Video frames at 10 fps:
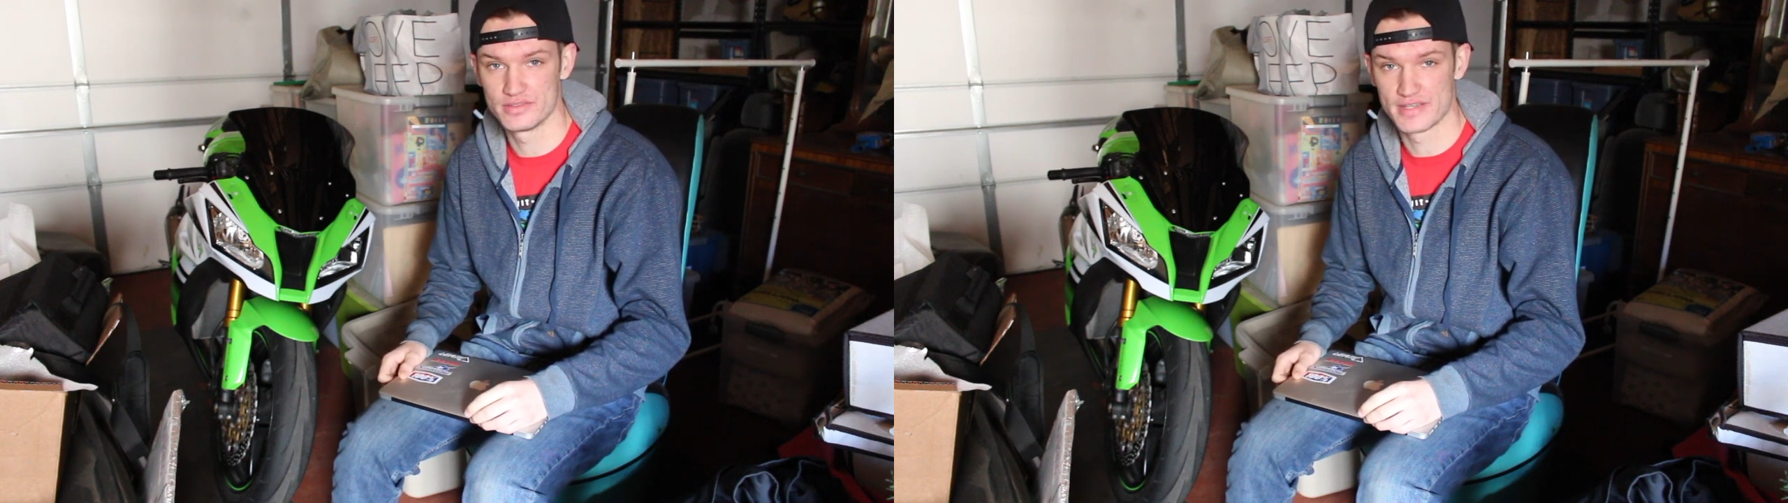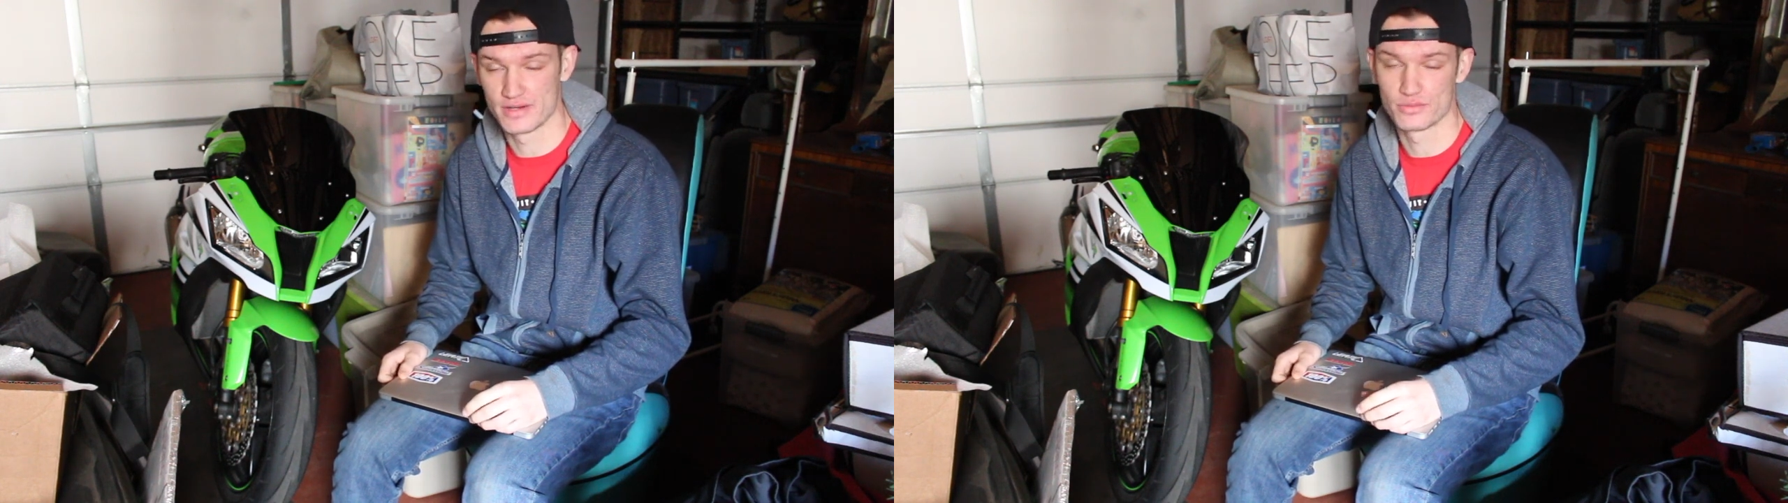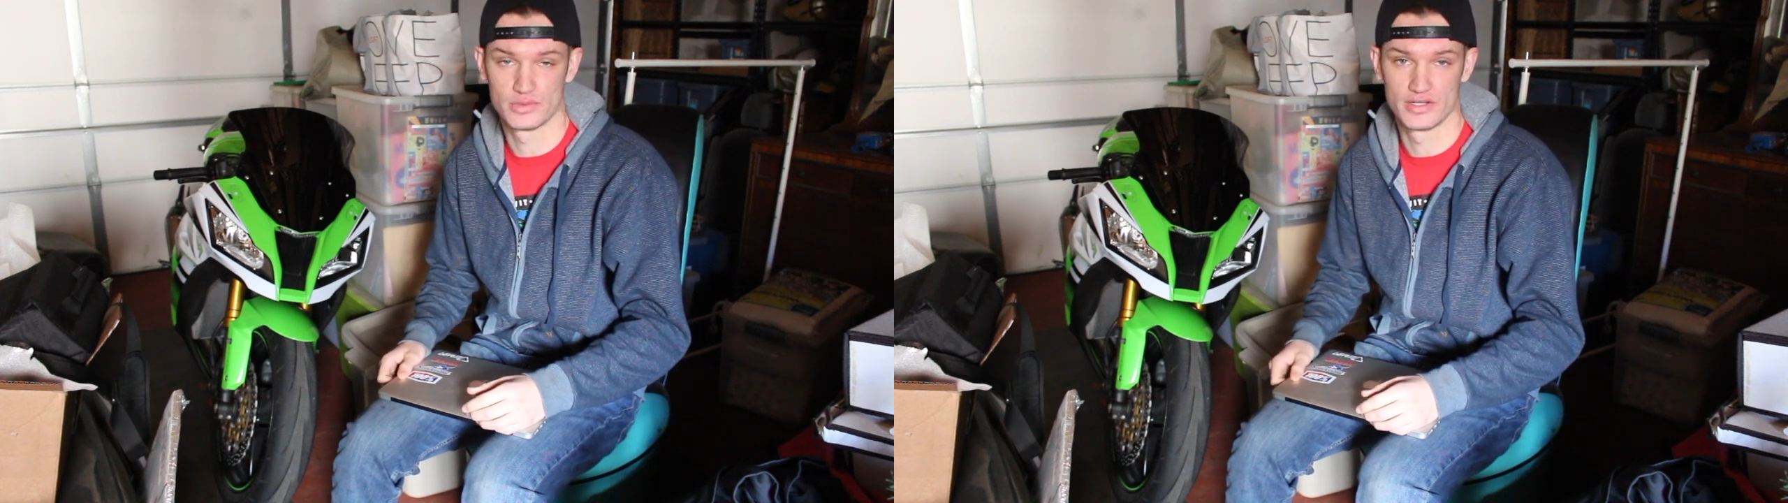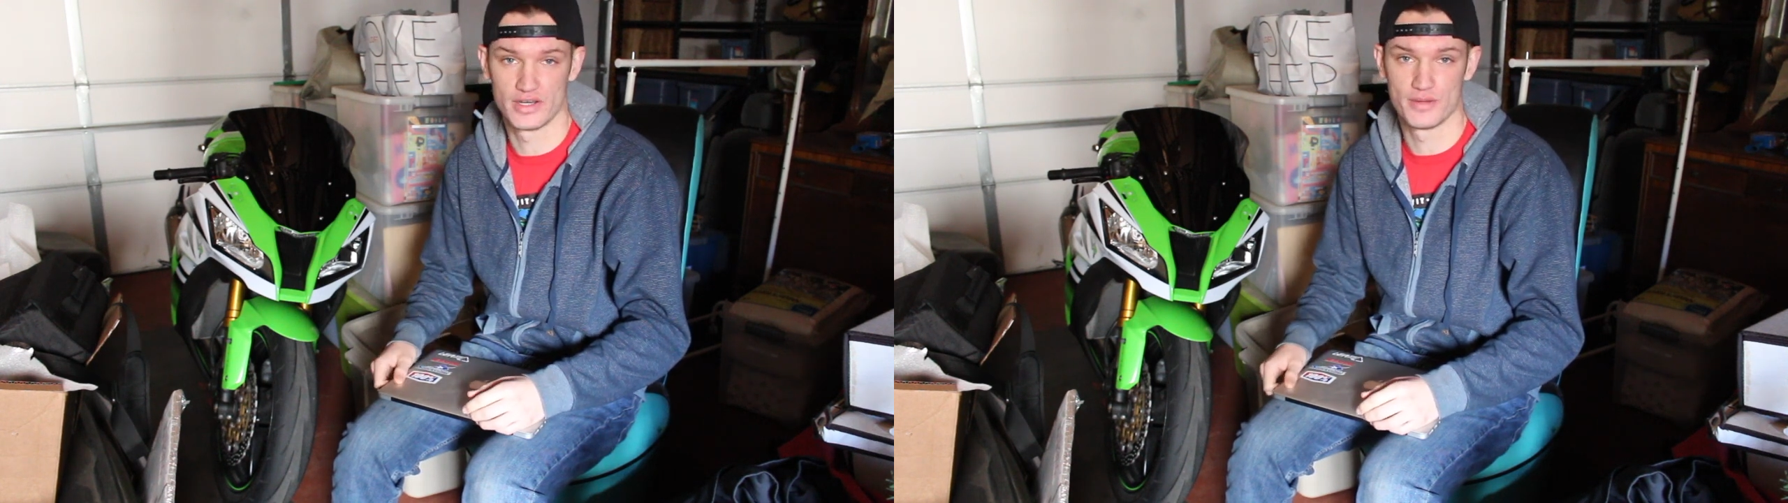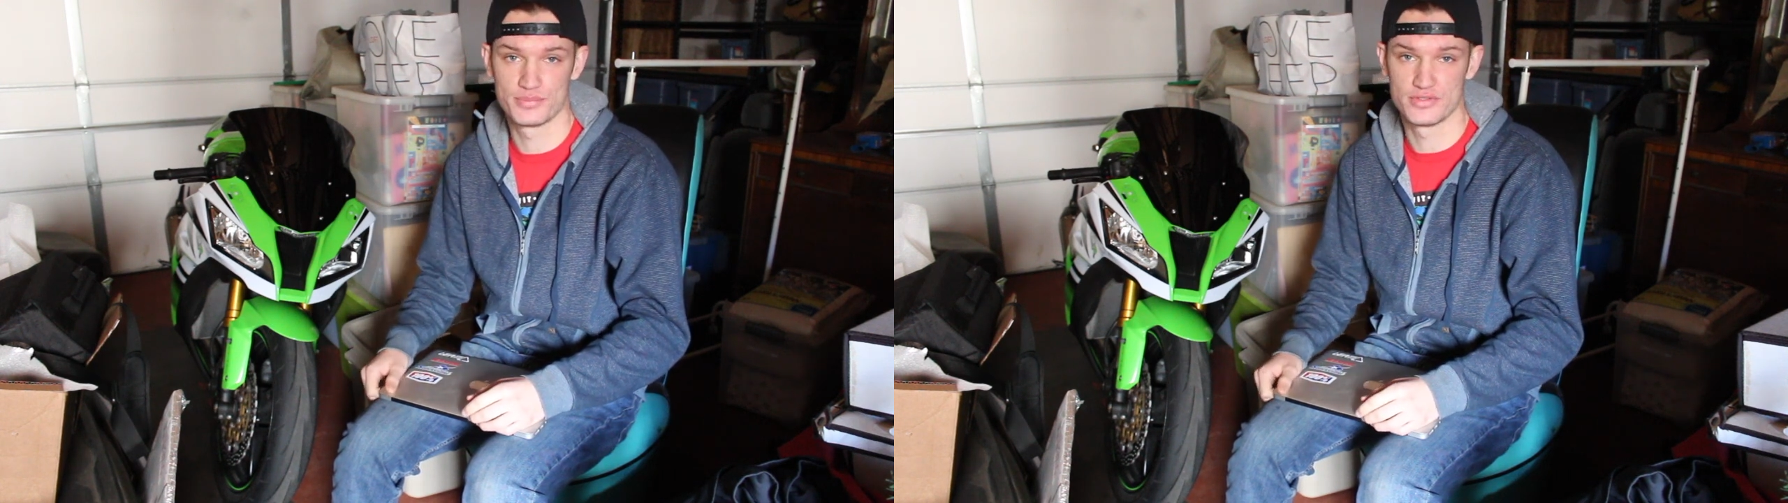down one
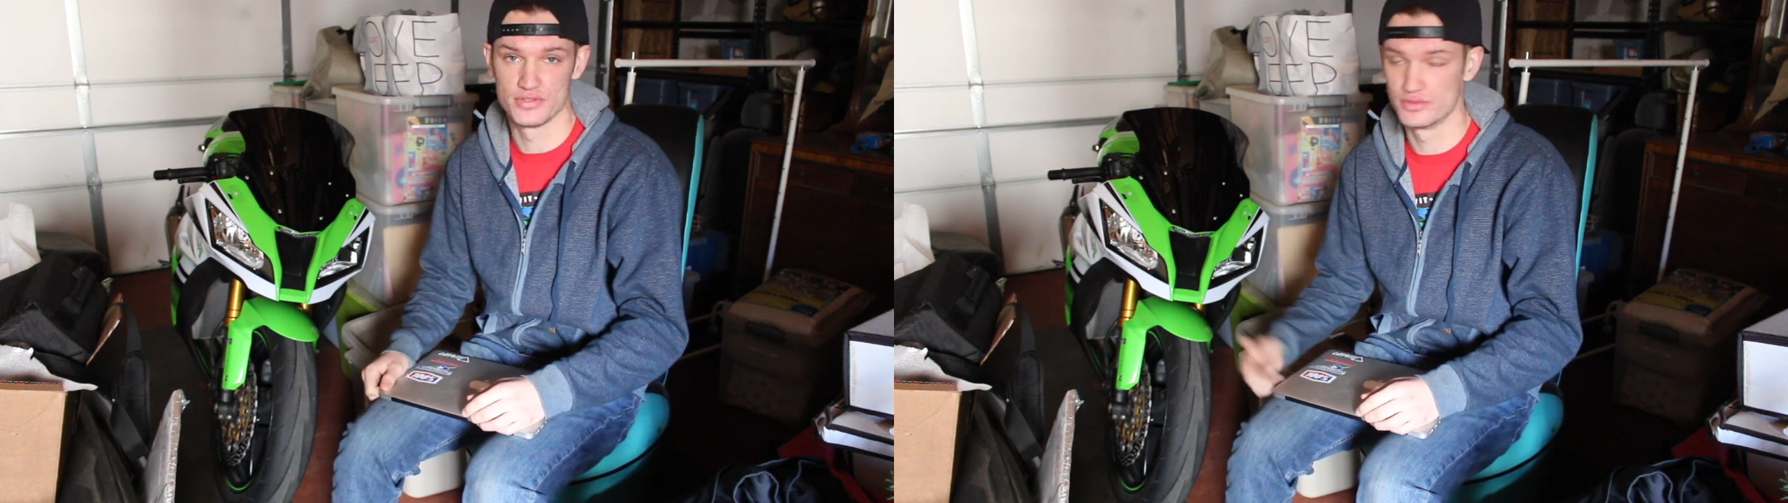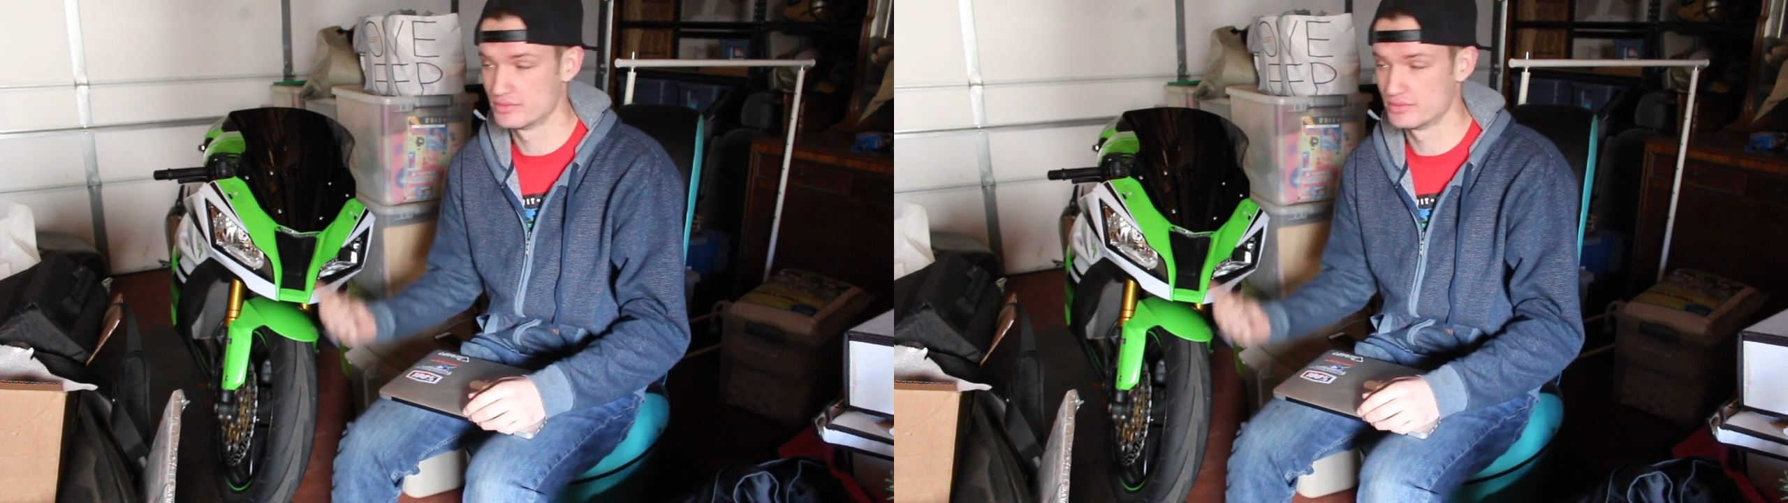up two,